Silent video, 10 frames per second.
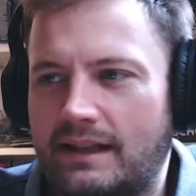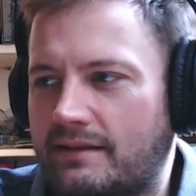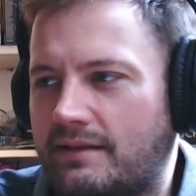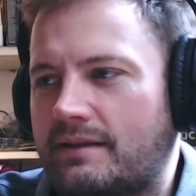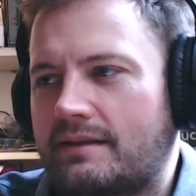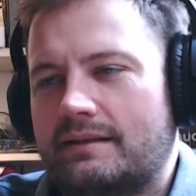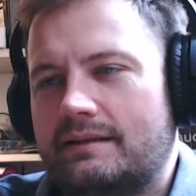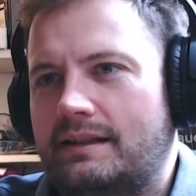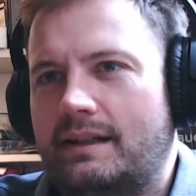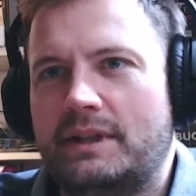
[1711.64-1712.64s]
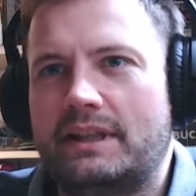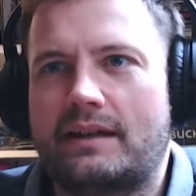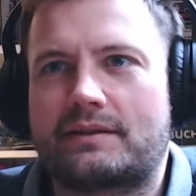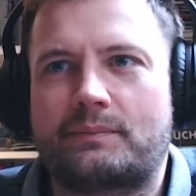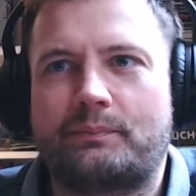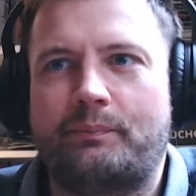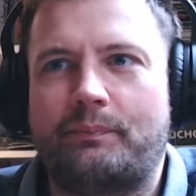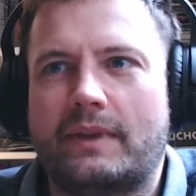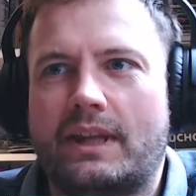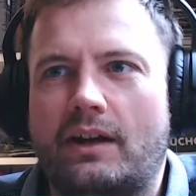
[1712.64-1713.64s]
That's
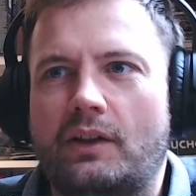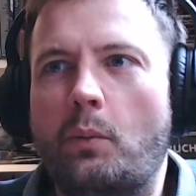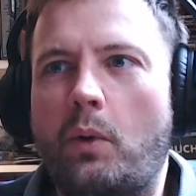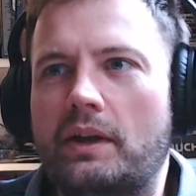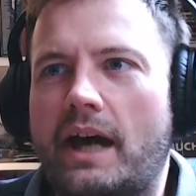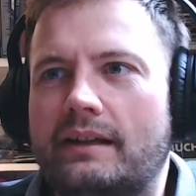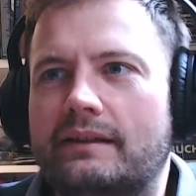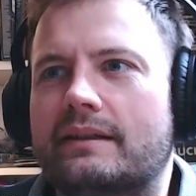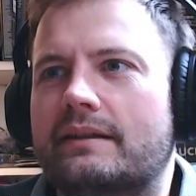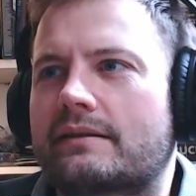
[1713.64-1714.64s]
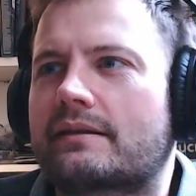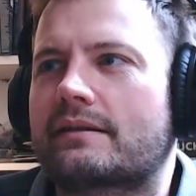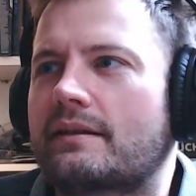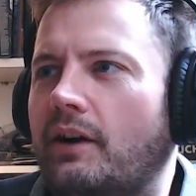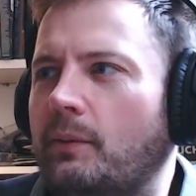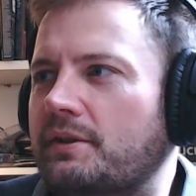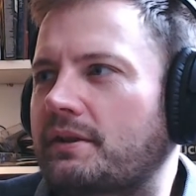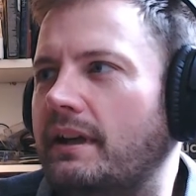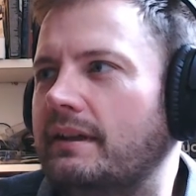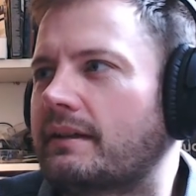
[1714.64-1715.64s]
on the one hand, it's almost
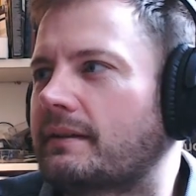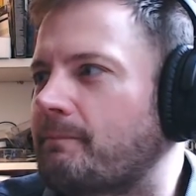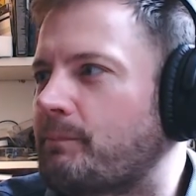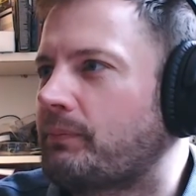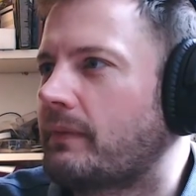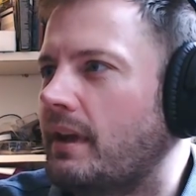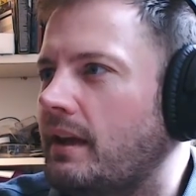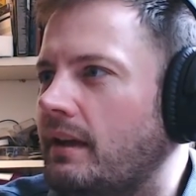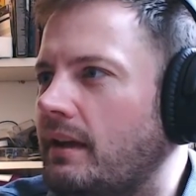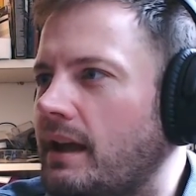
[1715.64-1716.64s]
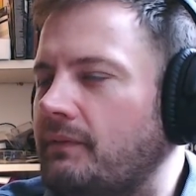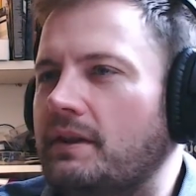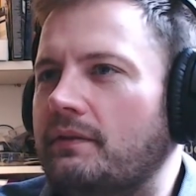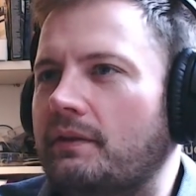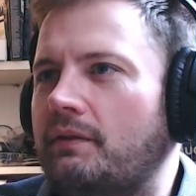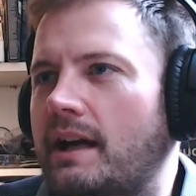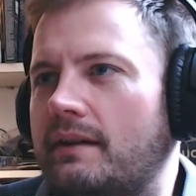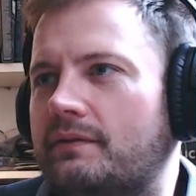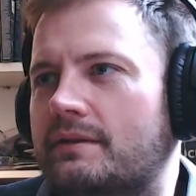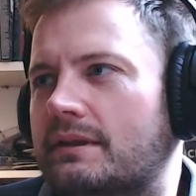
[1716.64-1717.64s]
like if you'd have
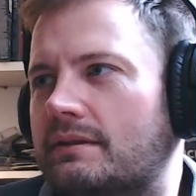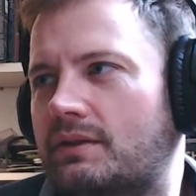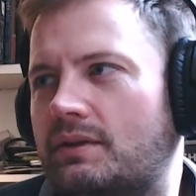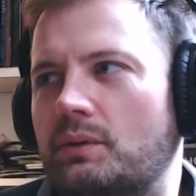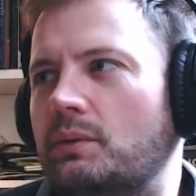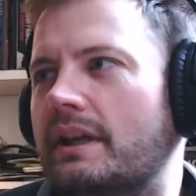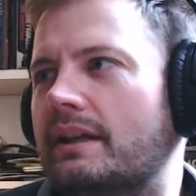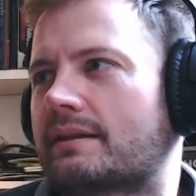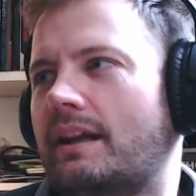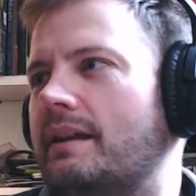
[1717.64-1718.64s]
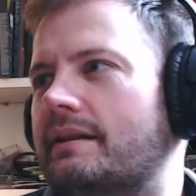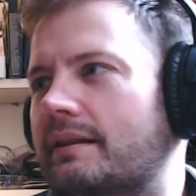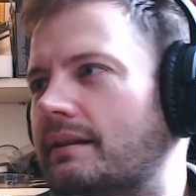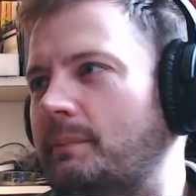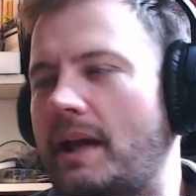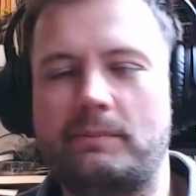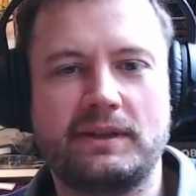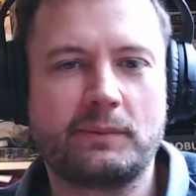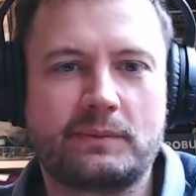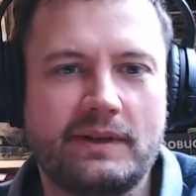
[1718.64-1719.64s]
arrived 2 years later, maybe
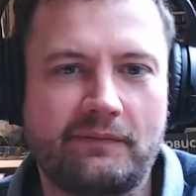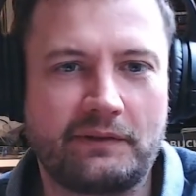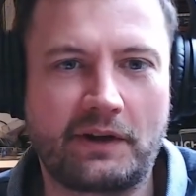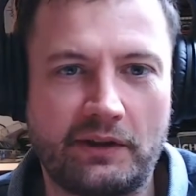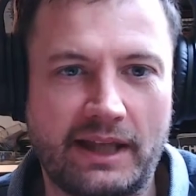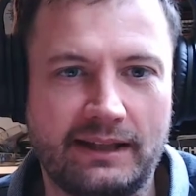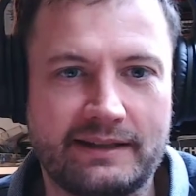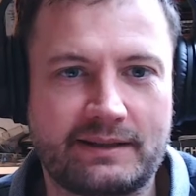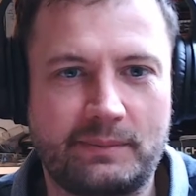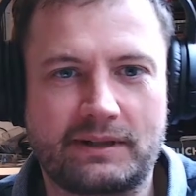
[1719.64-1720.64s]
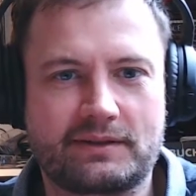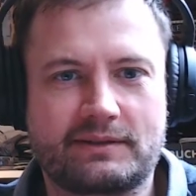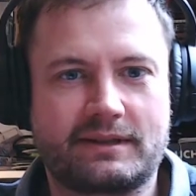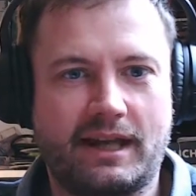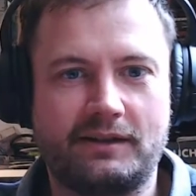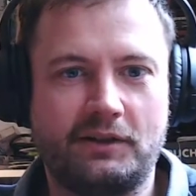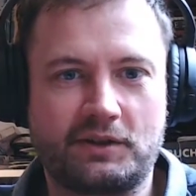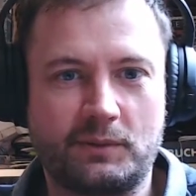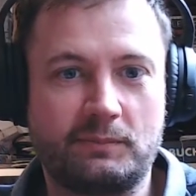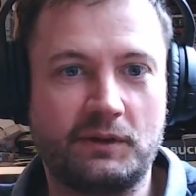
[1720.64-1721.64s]
you would never have got that list because
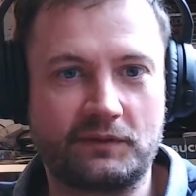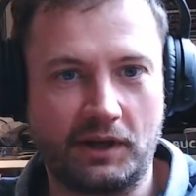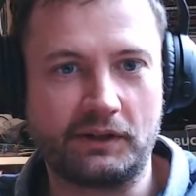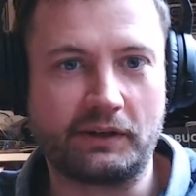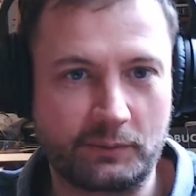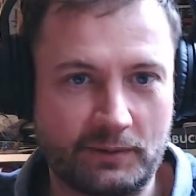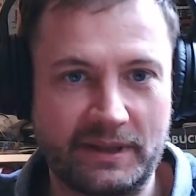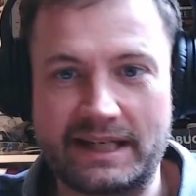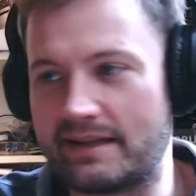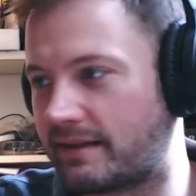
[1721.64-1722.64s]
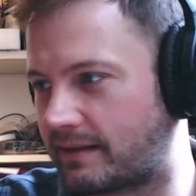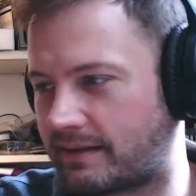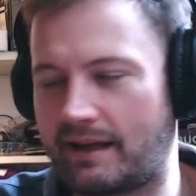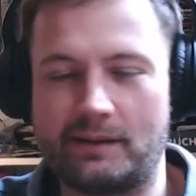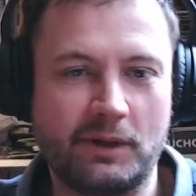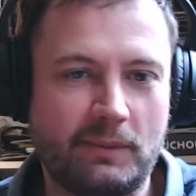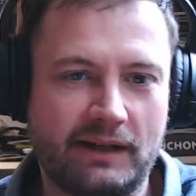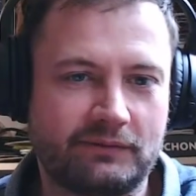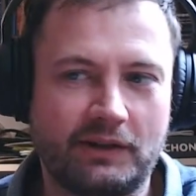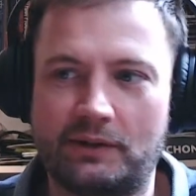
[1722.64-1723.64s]
technology would have moved on, or it would have been easier to get a
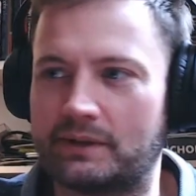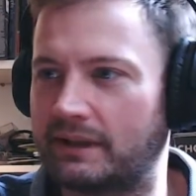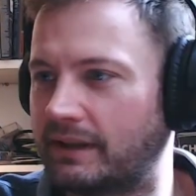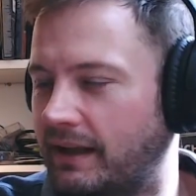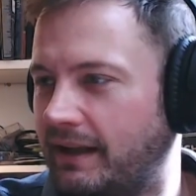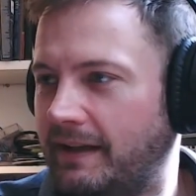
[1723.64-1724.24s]
mobile phone, and